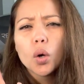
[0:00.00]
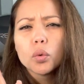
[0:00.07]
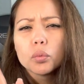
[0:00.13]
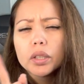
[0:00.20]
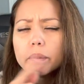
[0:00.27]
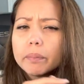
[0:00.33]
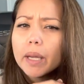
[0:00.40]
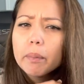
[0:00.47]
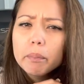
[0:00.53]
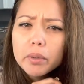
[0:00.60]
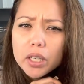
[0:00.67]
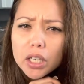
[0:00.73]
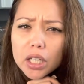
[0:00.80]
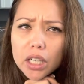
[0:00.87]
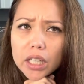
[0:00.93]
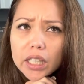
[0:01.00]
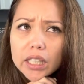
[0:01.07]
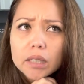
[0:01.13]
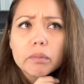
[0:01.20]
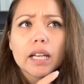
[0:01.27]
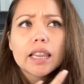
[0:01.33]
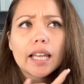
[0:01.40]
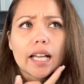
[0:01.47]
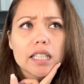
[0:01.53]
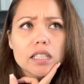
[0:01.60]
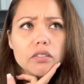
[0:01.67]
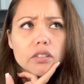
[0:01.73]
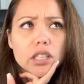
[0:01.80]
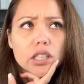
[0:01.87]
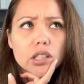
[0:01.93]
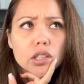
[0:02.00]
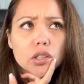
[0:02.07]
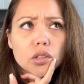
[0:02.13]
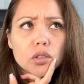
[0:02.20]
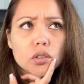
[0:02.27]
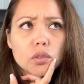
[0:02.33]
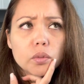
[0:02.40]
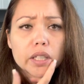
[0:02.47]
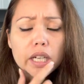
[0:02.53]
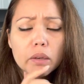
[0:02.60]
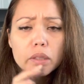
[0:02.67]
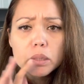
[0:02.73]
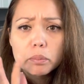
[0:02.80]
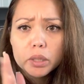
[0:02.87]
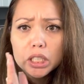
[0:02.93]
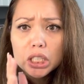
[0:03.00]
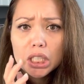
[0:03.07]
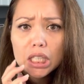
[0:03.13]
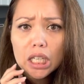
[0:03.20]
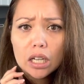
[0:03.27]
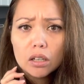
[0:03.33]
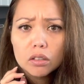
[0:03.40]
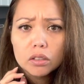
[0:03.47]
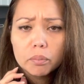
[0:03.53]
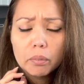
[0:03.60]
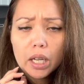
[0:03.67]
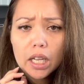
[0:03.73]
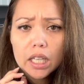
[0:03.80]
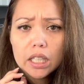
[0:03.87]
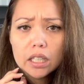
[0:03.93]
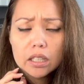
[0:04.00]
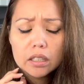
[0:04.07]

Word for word: remember in my last video when I was budgeting out my